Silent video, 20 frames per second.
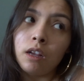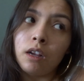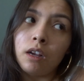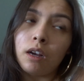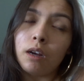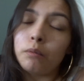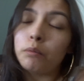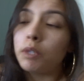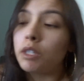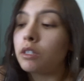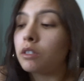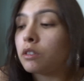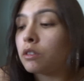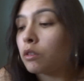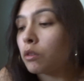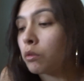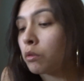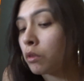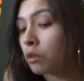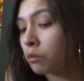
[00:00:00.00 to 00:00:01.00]
I'm gonna
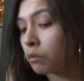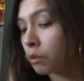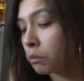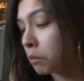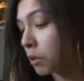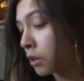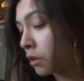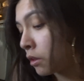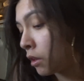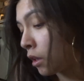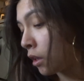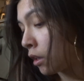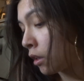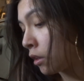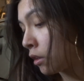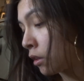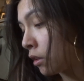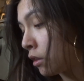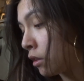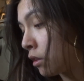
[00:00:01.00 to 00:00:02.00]
sew the ribbons on
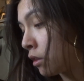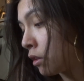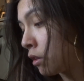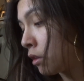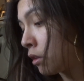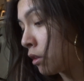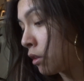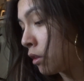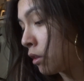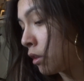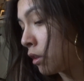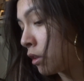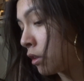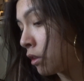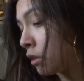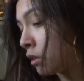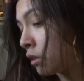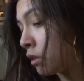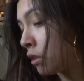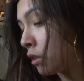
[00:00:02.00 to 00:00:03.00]
and
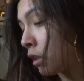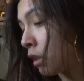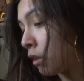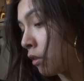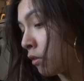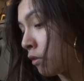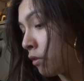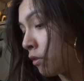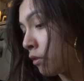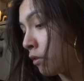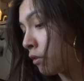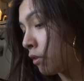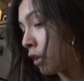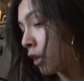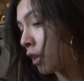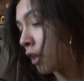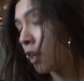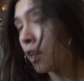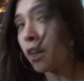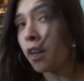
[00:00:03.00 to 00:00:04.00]
stuff.
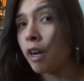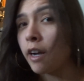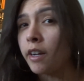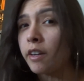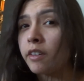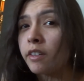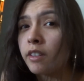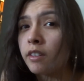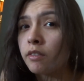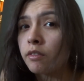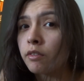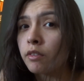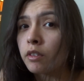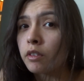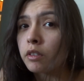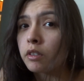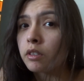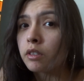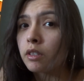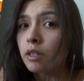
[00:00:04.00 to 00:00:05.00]
I gotta iron it
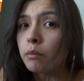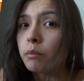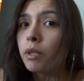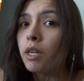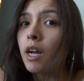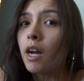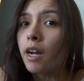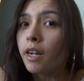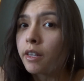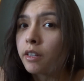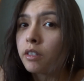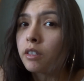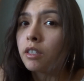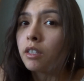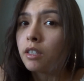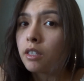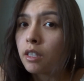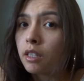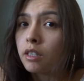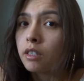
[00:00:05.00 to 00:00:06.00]
first. I'm gonna iron
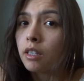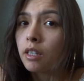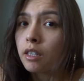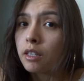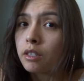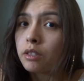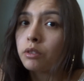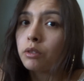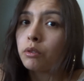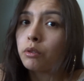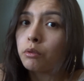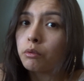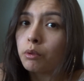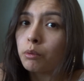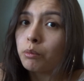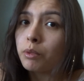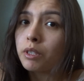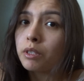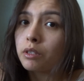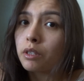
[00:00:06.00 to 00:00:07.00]
it and then sew the
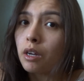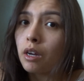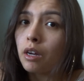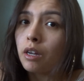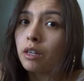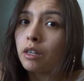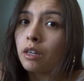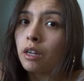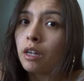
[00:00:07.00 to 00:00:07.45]
ribbons on.